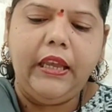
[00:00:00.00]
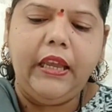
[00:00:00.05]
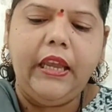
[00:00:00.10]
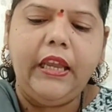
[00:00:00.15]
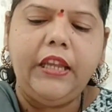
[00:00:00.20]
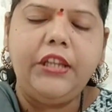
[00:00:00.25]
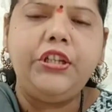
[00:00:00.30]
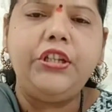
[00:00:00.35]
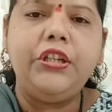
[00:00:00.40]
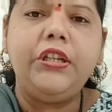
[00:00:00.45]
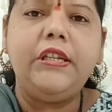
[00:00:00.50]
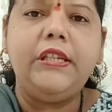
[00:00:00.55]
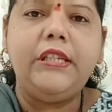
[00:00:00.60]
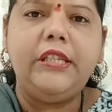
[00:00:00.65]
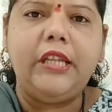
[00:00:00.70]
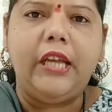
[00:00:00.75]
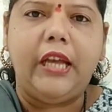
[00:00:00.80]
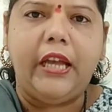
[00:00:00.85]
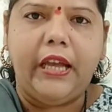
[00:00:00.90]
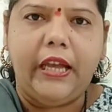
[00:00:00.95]
h
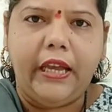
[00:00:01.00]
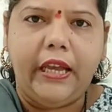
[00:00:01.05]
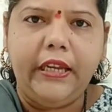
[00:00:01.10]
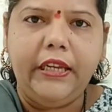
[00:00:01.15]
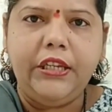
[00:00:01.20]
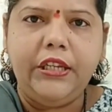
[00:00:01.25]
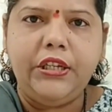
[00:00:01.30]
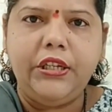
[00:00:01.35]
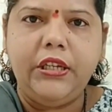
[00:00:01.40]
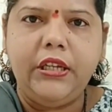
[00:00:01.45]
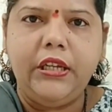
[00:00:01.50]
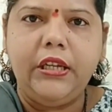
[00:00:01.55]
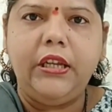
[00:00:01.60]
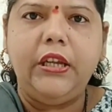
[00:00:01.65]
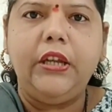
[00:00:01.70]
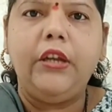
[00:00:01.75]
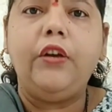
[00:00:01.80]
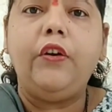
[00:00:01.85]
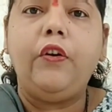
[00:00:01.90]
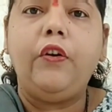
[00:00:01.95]
is the height
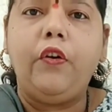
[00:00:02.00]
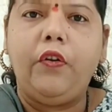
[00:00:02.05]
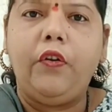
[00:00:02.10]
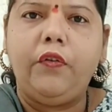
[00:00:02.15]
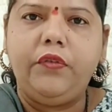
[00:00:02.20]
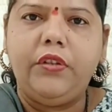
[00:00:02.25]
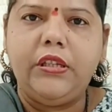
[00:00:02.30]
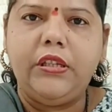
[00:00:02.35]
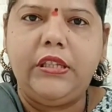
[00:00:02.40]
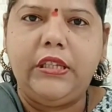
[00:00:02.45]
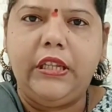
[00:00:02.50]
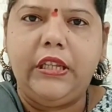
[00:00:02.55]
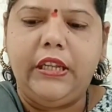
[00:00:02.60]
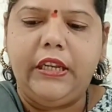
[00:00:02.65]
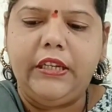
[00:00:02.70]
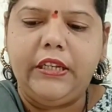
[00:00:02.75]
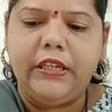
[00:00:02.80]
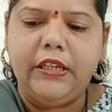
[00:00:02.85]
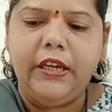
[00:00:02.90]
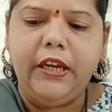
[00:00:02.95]
of the
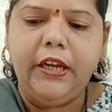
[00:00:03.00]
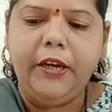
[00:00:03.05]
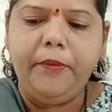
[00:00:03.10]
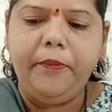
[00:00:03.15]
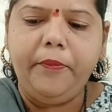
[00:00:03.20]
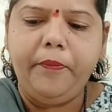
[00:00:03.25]
cylinder,